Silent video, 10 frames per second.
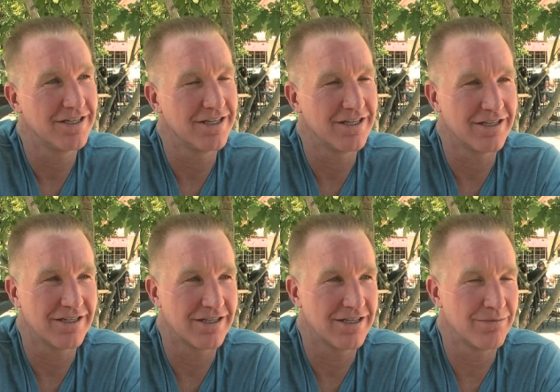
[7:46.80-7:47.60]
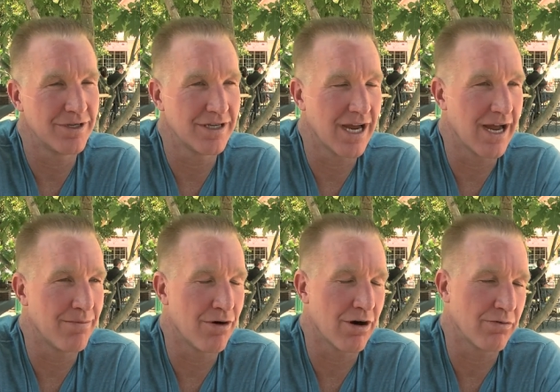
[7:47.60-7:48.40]
And uh, I mean, guy,
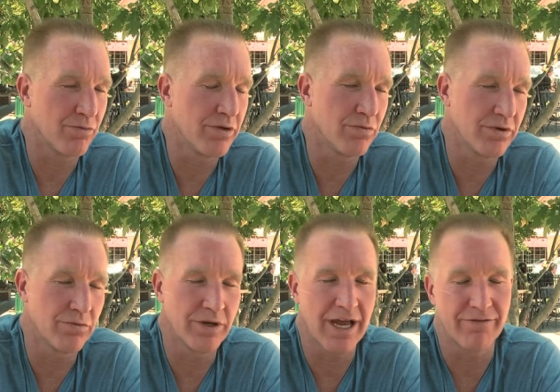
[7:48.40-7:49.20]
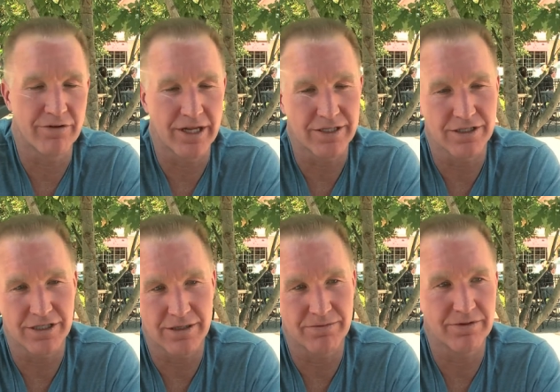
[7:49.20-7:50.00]
Mark, we, we, we have a
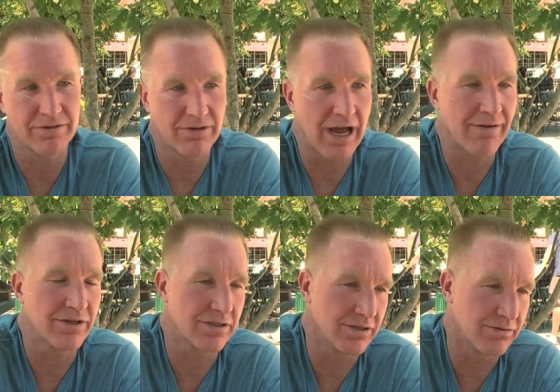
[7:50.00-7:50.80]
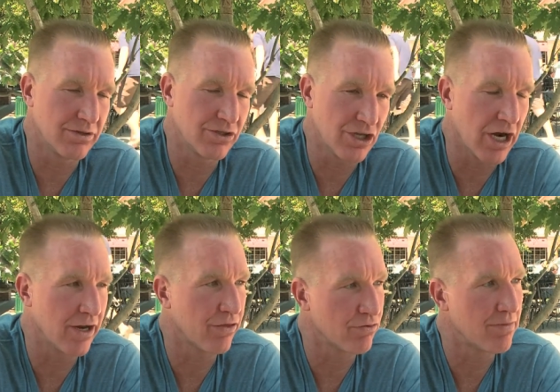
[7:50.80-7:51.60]
relationship, obviously
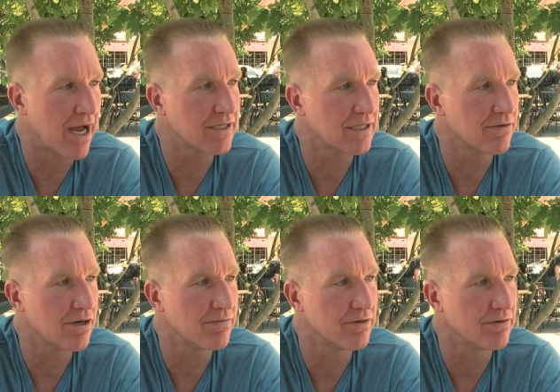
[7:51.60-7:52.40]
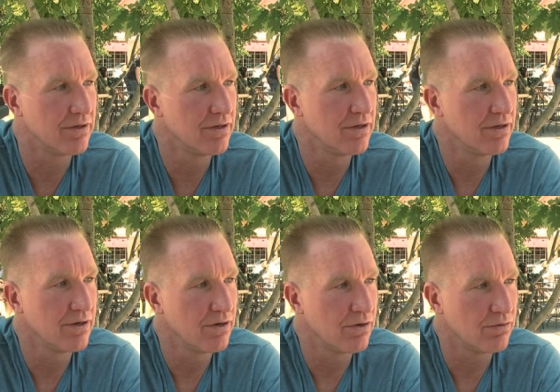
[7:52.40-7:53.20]
started through basketball, but
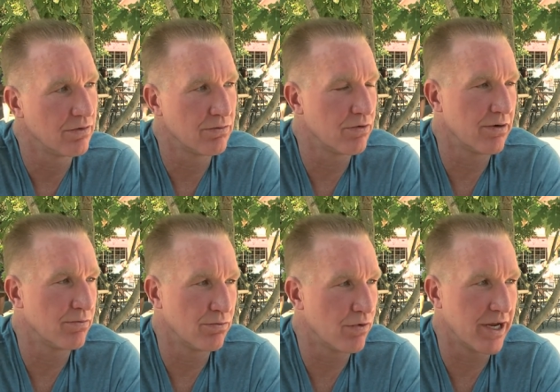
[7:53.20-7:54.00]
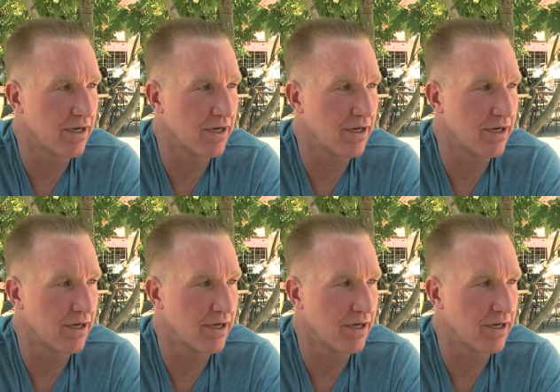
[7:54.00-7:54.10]
we're, we're way